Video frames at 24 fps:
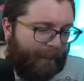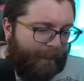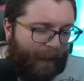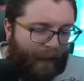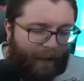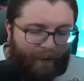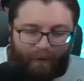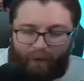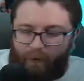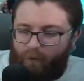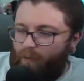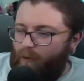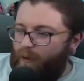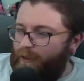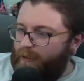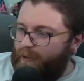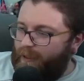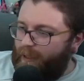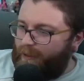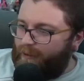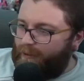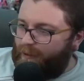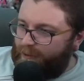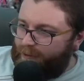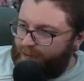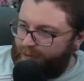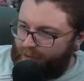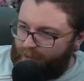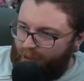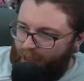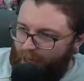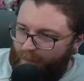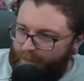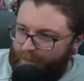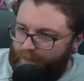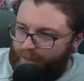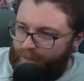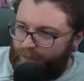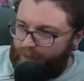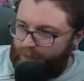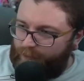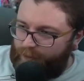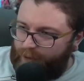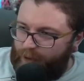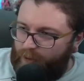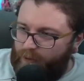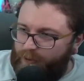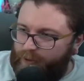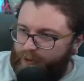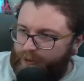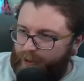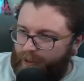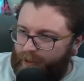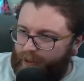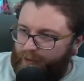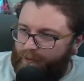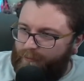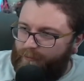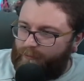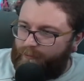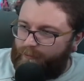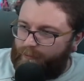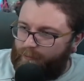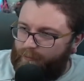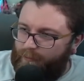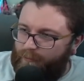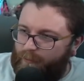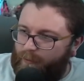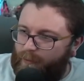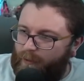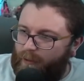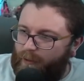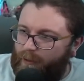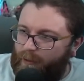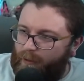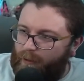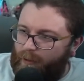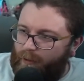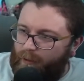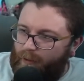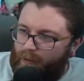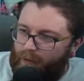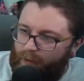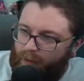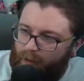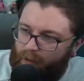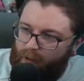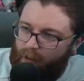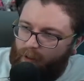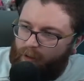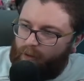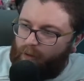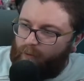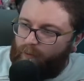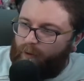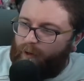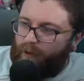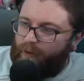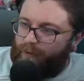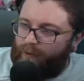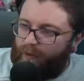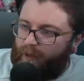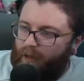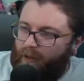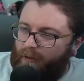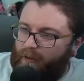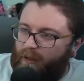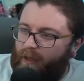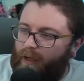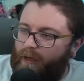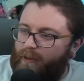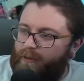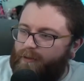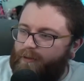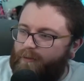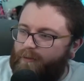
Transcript: And then one day they stopped producing the underwear that I liked.